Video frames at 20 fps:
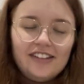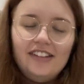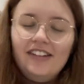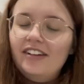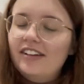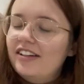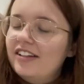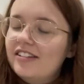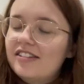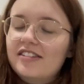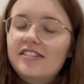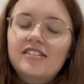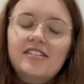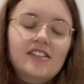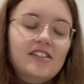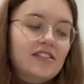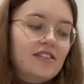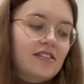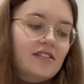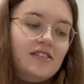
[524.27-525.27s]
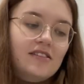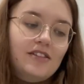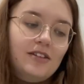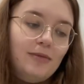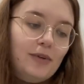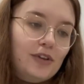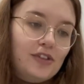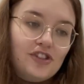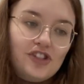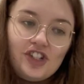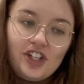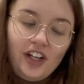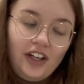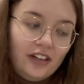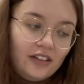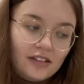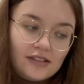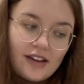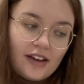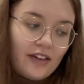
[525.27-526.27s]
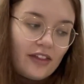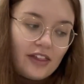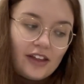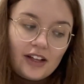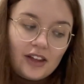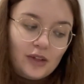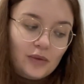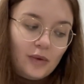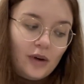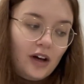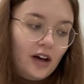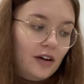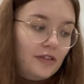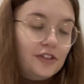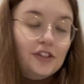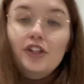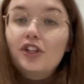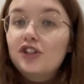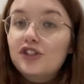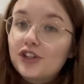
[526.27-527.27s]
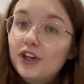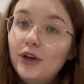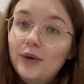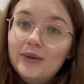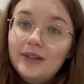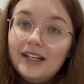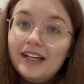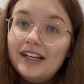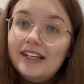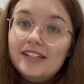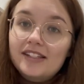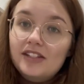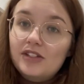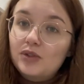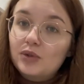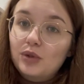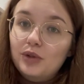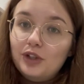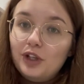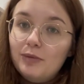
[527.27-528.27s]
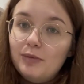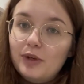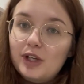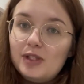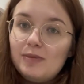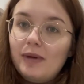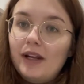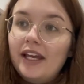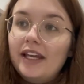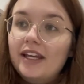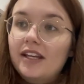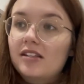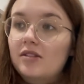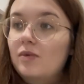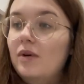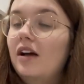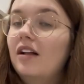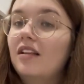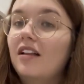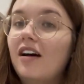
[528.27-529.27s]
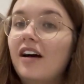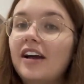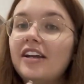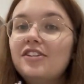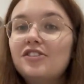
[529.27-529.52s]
Oh, it's just the most chilled out thing in the world. You can totally listen to audiobooks playing it as well. I